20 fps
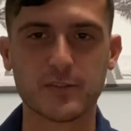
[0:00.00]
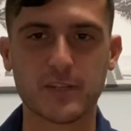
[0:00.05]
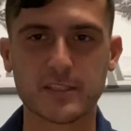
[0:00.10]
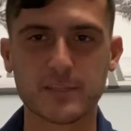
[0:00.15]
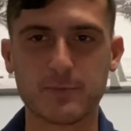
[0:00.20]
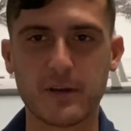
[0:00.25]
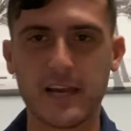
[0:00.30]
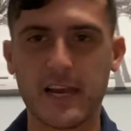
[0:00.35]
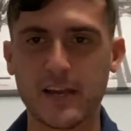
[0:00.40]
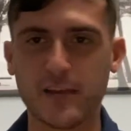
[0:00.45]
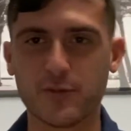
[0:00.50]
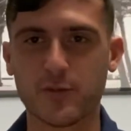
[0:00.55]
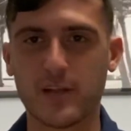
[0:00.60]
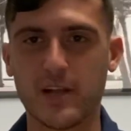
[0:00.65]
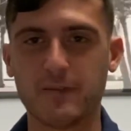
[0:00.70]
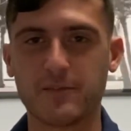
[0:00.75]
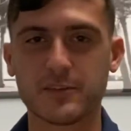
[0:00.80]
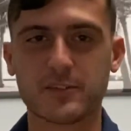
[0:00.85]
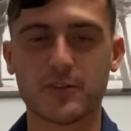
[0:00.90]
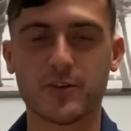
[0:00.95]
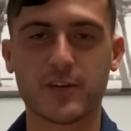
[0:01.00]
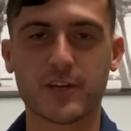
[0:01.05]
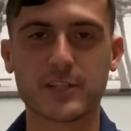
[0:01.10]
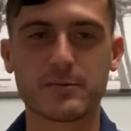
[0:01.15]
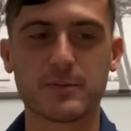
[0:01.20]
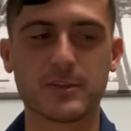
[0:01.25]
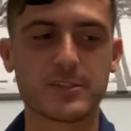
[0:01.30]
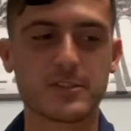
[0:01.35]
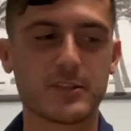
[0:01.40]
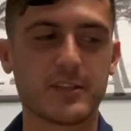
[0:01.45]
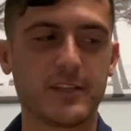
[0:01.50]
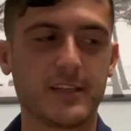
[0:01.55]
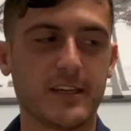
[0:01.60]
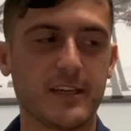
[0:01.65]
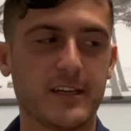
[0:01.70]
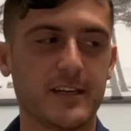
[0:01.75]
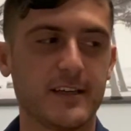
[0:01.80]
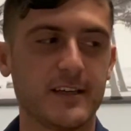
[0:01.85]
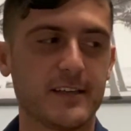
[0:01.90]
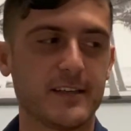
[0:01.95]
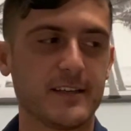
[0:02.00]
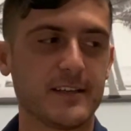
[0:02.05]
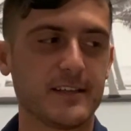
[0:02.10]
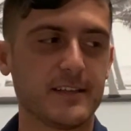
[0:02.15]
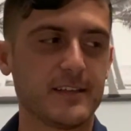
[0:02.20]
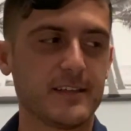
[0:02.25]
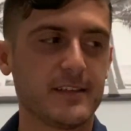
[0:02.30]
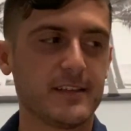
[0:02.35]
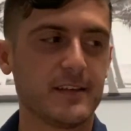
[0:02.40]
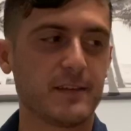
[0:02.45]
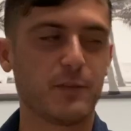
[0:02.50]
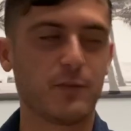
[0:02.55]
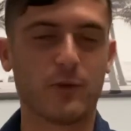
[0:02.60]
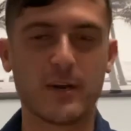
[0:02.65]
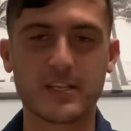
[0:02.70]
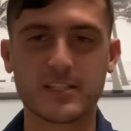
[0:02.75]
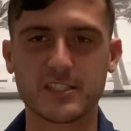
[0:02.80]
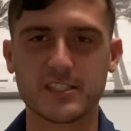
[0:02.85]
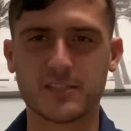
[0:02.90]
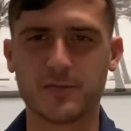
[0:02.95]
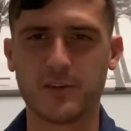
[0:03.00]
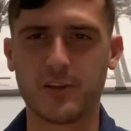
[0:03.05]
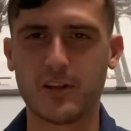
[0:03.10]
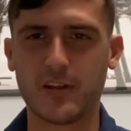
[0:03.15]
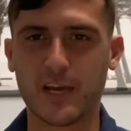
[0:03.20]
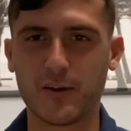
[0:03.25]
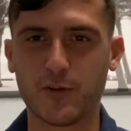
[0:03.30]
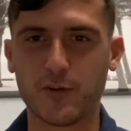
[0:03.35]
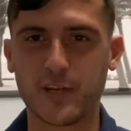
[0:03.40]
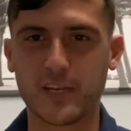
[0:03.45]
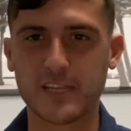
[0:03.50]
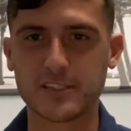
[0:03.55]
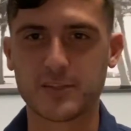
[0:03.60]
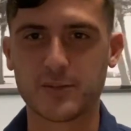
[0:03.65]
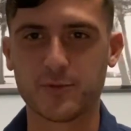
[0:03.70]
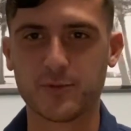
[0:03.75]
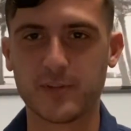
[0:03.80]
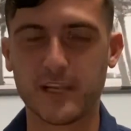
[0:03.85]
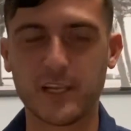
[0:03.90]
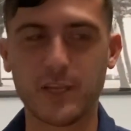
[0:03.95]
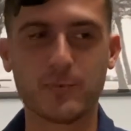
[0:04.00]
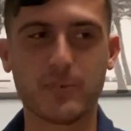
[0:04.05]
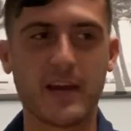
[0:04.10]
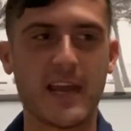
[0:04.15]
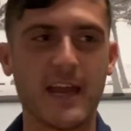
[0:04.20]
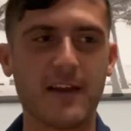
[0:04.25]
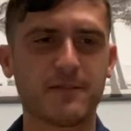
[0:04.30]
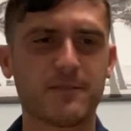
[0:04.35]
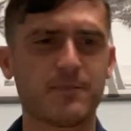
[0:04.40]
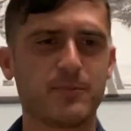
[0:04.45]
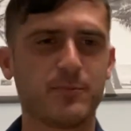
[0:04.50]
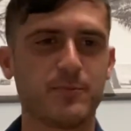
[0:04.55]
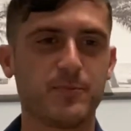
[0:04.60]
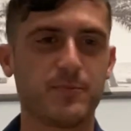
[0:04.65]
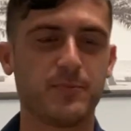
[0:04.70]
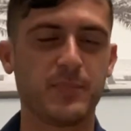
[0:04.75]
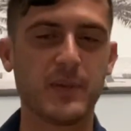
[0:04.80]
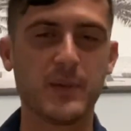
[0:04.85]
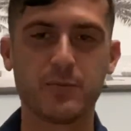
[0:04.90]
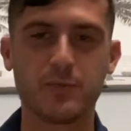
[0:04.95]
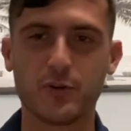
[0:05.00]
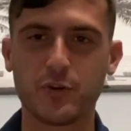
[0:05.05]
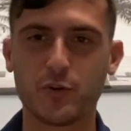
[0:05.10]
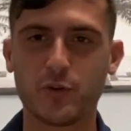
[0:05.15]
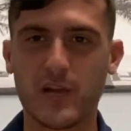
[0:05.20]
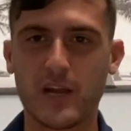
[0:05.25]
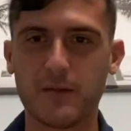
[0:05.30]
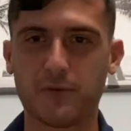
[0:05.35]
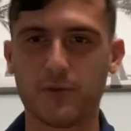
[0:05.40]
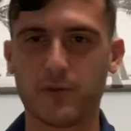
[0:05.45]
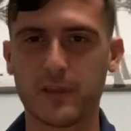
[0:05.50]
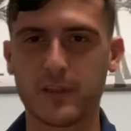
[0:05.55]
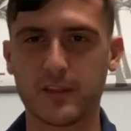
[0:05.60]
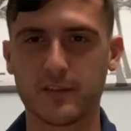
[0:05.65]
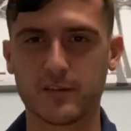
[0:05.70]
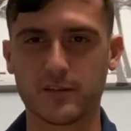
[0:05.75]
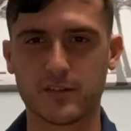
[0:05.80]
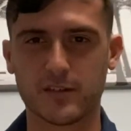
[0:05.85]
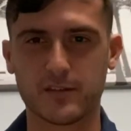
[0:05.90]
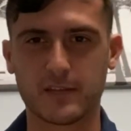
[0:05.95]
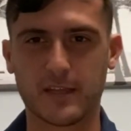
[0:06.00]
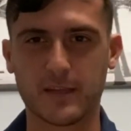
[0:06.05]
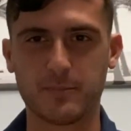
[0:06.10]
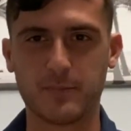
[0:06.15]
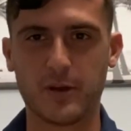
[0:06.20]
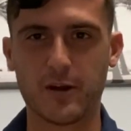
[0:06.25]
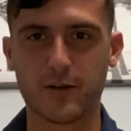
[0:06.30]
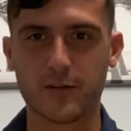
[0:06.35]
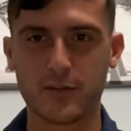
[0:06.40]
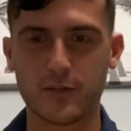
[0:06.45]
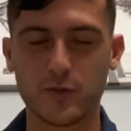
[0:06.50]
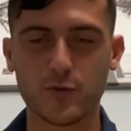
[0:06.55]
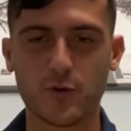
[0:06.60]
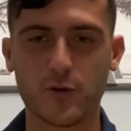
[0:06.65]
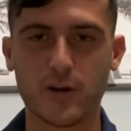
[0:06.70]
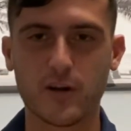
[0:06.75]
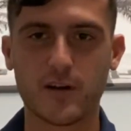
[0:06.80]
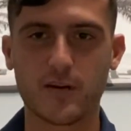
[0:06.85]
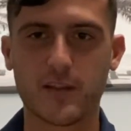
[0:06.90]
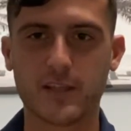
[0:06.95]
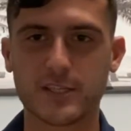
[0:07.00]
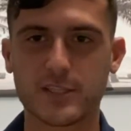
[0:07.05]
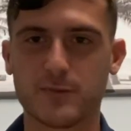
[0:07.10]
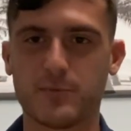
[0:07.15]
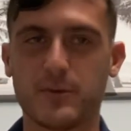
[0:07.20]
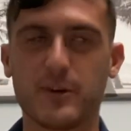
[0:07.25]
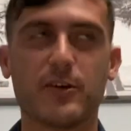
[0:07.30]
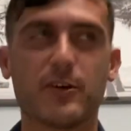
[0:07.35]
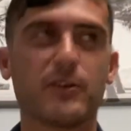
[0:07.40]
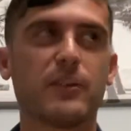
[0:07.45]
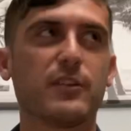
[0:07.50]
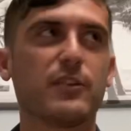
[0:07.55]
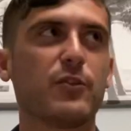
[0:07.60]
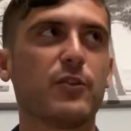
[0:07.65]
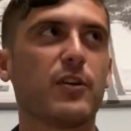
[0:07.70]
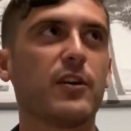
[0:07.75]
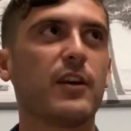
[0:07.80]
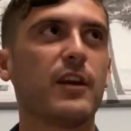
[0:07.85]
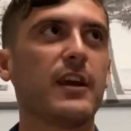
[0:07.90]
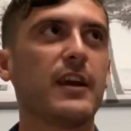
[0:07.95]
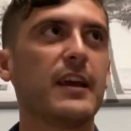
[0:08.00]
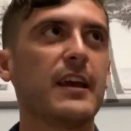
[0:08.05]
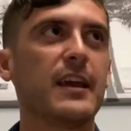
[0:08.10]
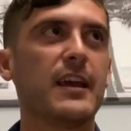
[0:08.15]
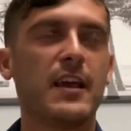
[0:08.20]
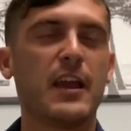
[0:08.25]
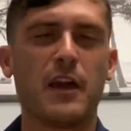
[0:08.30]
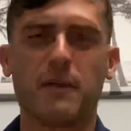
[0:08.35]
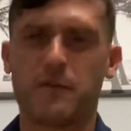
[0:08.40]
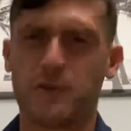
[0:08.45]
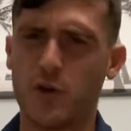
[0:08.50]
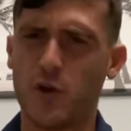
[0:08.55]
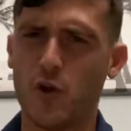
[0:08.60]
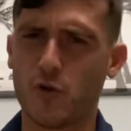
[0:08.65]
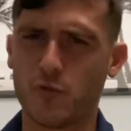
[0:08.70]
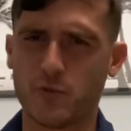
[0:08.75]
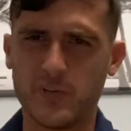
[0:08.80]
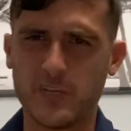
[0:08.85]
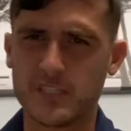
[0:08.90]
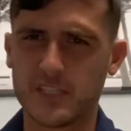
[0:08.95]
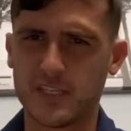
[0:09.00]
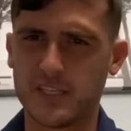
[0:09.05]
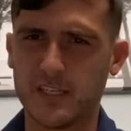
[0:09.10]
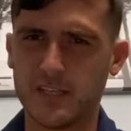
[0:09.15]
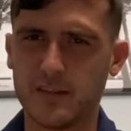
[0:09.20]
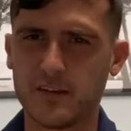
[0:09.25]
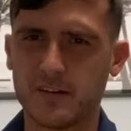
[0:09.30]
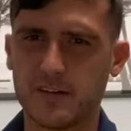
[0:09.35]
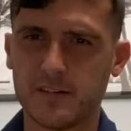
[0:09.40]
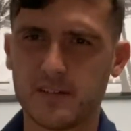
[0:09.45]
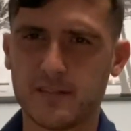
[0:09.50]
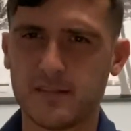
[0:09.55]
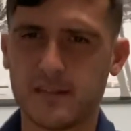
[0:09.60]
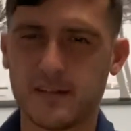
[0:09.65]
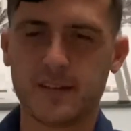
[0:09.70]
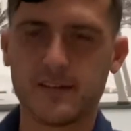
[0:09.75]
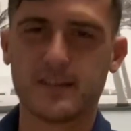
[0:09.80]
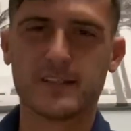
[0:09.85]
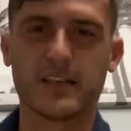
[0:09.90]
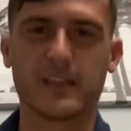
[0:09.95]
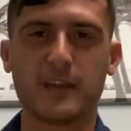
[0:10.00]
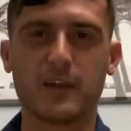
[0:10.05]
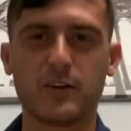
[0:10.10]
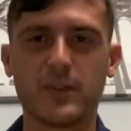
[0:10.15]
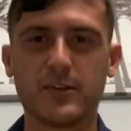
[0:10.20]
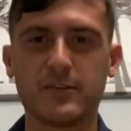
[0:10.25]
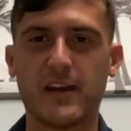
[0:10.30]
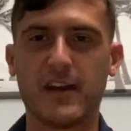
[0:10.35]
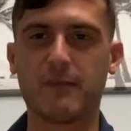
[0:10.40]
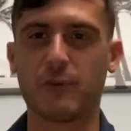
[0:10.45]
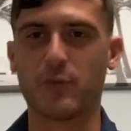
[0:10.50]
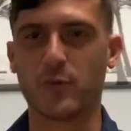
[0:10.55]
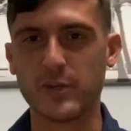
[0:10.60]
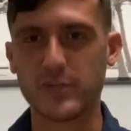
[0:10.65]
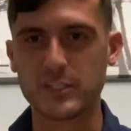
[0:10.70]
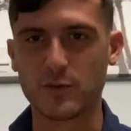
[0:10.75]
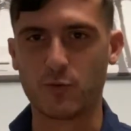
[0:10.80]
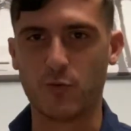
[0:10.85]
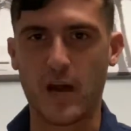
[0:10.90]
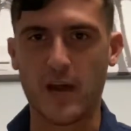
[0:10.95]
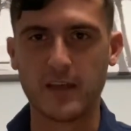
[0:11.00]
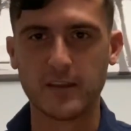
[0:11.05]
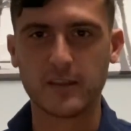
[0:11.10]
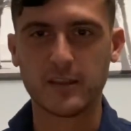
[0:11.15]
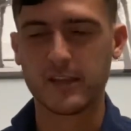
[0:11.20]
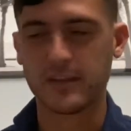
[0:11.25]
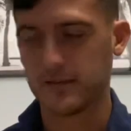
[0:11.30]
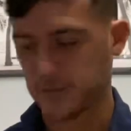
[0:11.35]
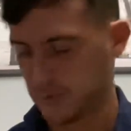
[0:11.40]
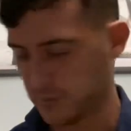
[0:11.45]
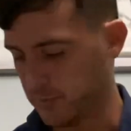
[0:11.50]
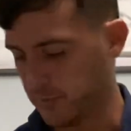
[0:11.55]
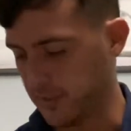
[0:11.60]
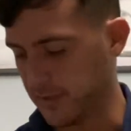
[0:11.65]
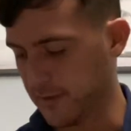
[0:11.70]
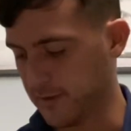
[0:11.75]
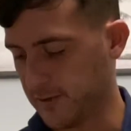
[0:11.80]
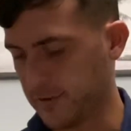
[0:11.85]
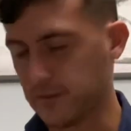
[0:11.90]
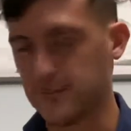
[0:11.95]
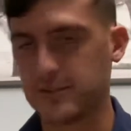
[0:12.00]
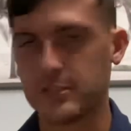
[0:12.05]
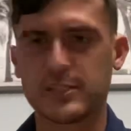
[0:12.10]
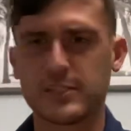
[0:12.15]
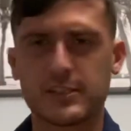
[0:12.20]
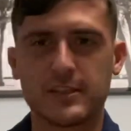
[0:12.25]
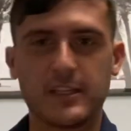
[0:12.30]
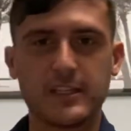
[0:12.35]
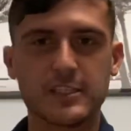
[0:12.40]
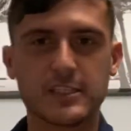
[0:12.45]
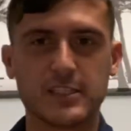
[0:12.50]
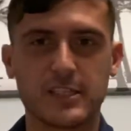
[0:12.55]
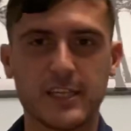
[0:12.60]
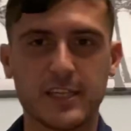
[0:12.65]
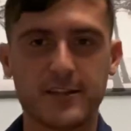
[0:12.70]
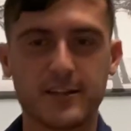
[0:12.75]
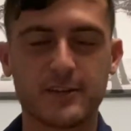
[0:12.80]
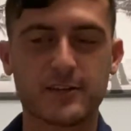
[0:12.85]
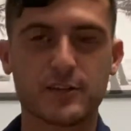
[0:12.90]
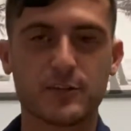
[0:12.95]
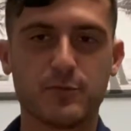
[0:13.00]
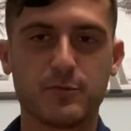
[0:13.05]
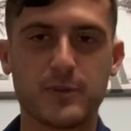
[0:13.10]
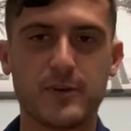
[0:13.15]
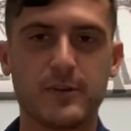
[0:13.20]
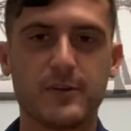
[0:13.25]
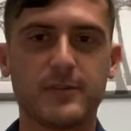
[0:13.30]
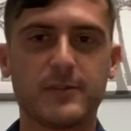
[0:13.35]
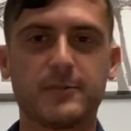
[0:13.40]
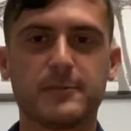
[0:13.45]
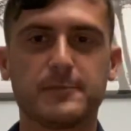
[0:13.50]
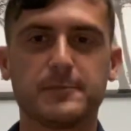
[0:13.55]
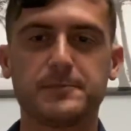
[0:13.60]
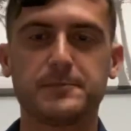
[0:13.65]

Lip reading: That's probably how your life is going, especially if you're watching this video. I know you guys can relate. You probably have people in your life who think they're like better than you are or like superior than you are for no reason either. It's like they don't even have a reason why they think they're superior. They just think they're superior.